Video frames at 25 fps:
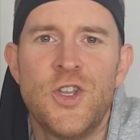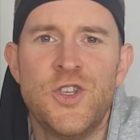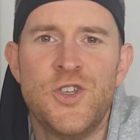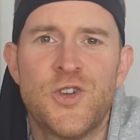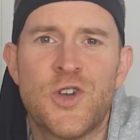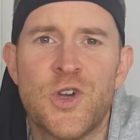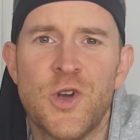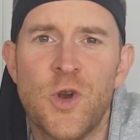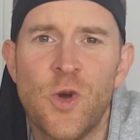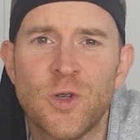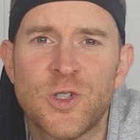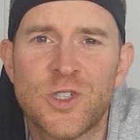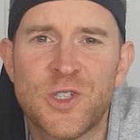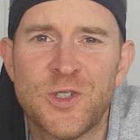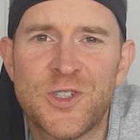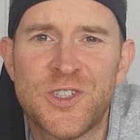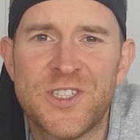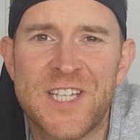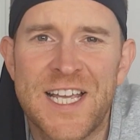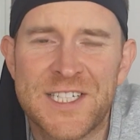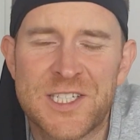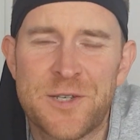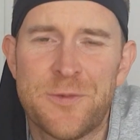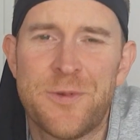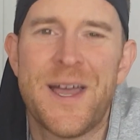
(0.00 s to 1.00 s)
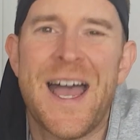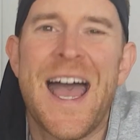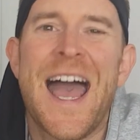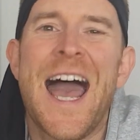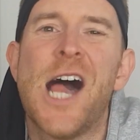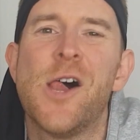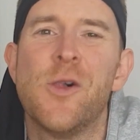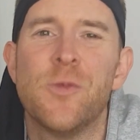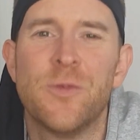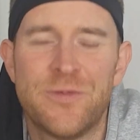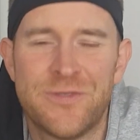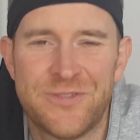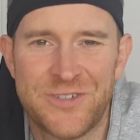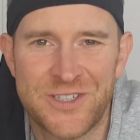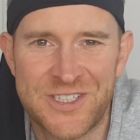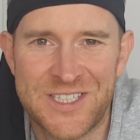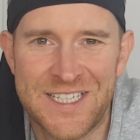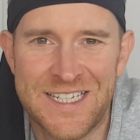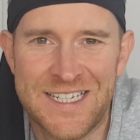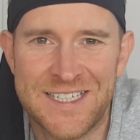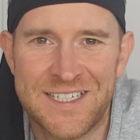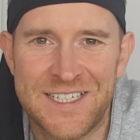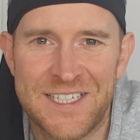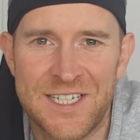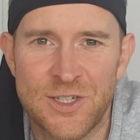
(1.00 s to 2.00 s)
You can also set up a help
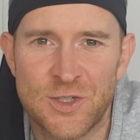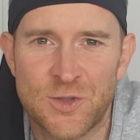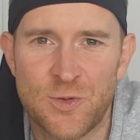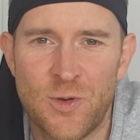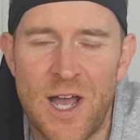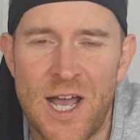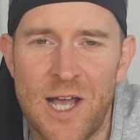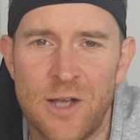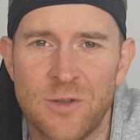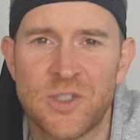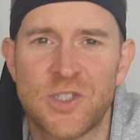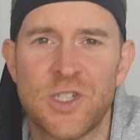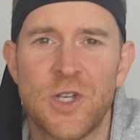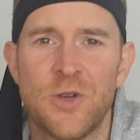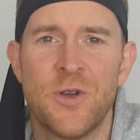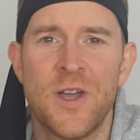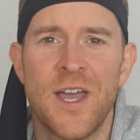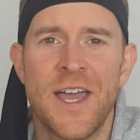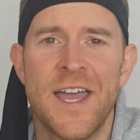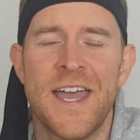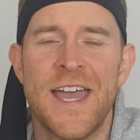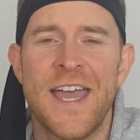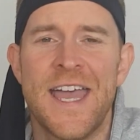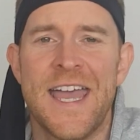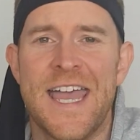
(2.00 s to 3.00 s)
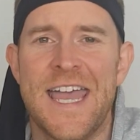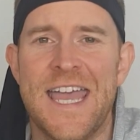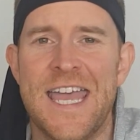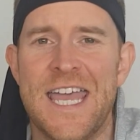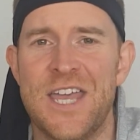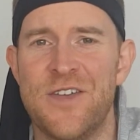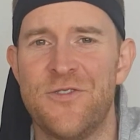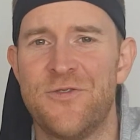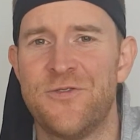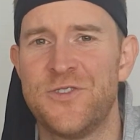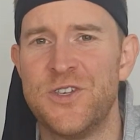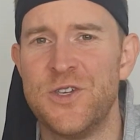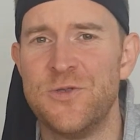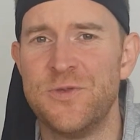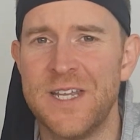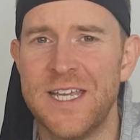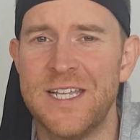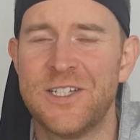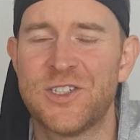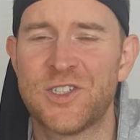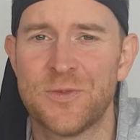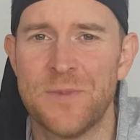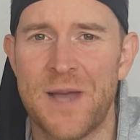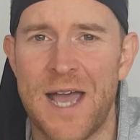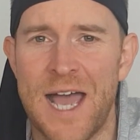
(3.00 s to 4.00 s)
facility as well. So if you
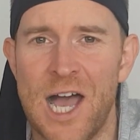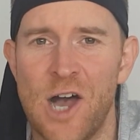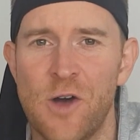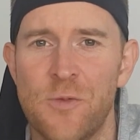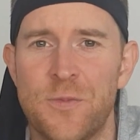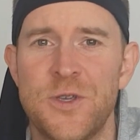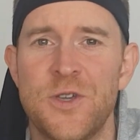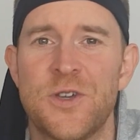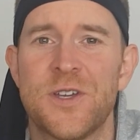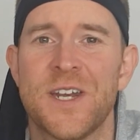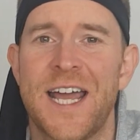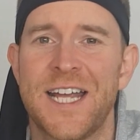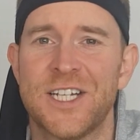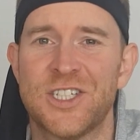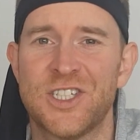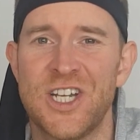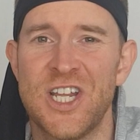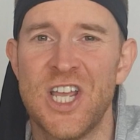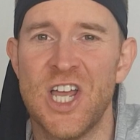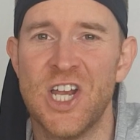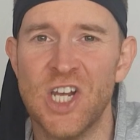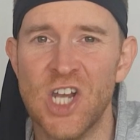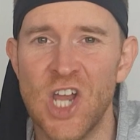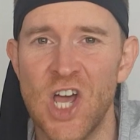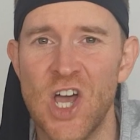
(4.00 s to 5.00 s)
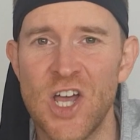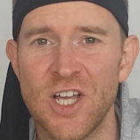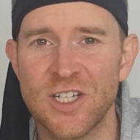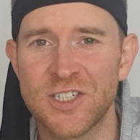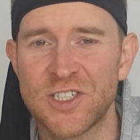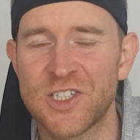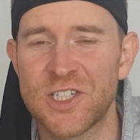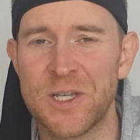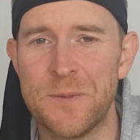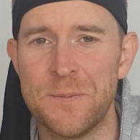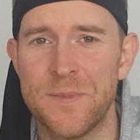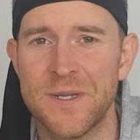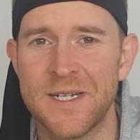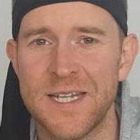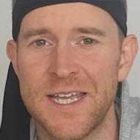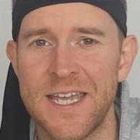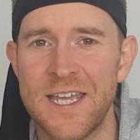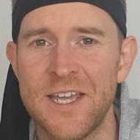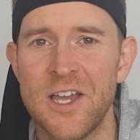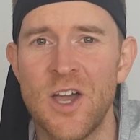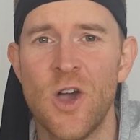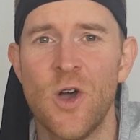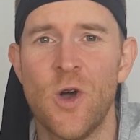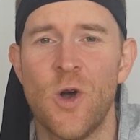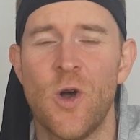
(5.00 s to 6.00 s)
need some help, you can actually alert
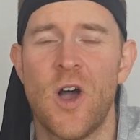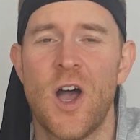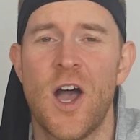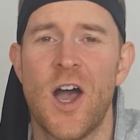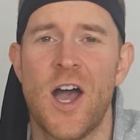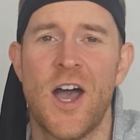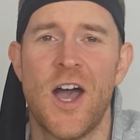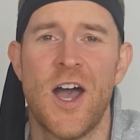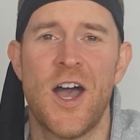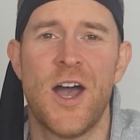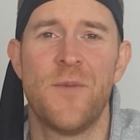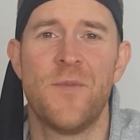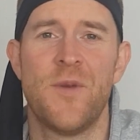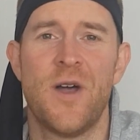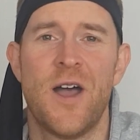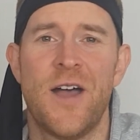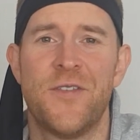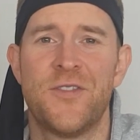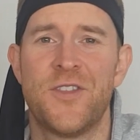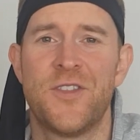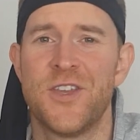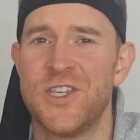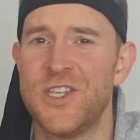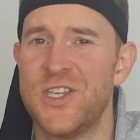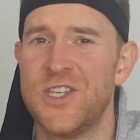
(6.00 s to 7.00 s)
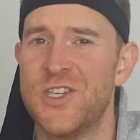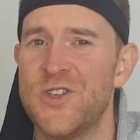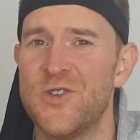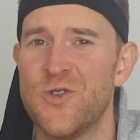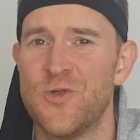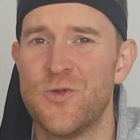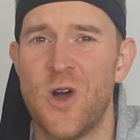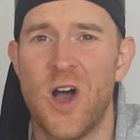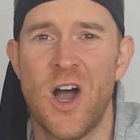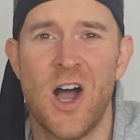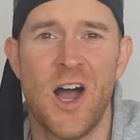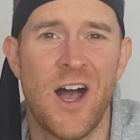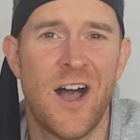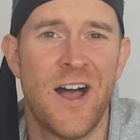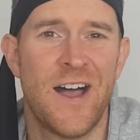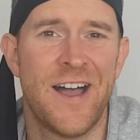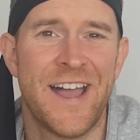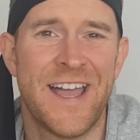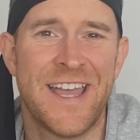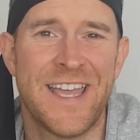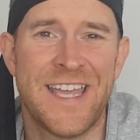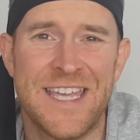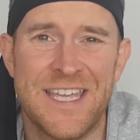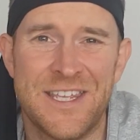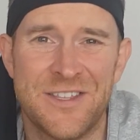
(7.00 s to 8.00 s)
somebody that you
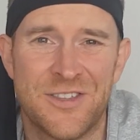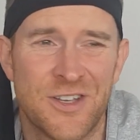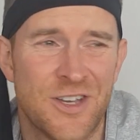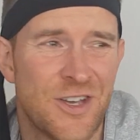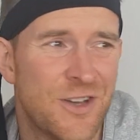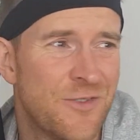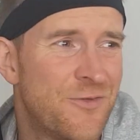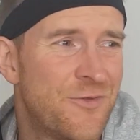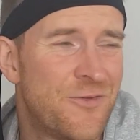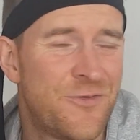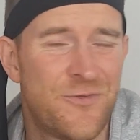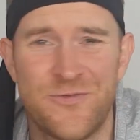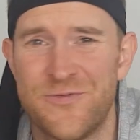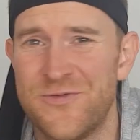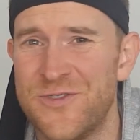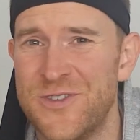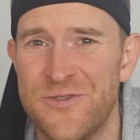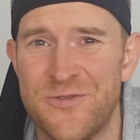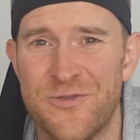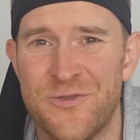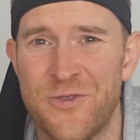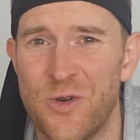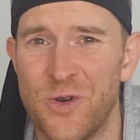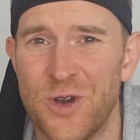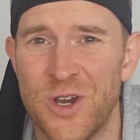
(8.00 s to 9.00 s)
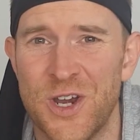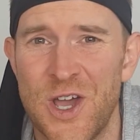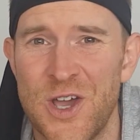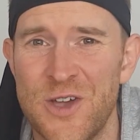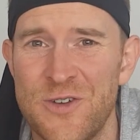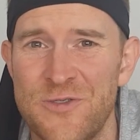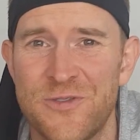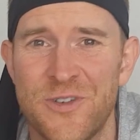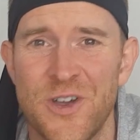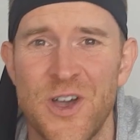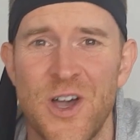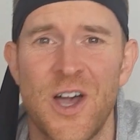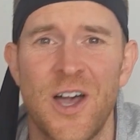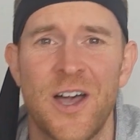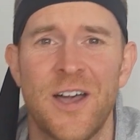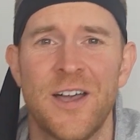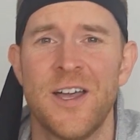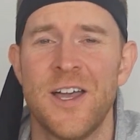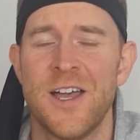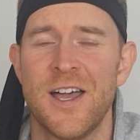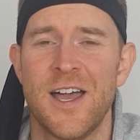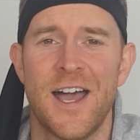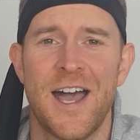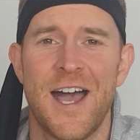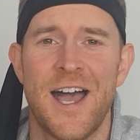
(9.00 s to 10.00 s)
are either you've fallen over,